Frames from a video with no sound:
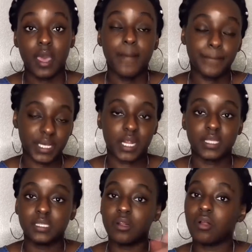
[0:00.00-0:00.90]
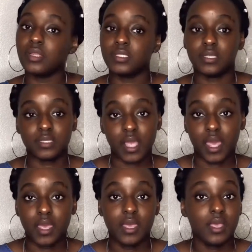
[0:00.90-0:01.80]
But I said all this to say,
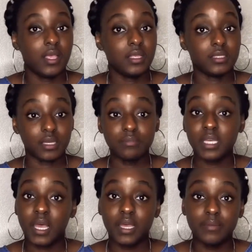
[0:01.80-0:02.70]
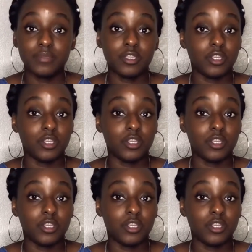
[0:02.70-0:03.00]
sometimes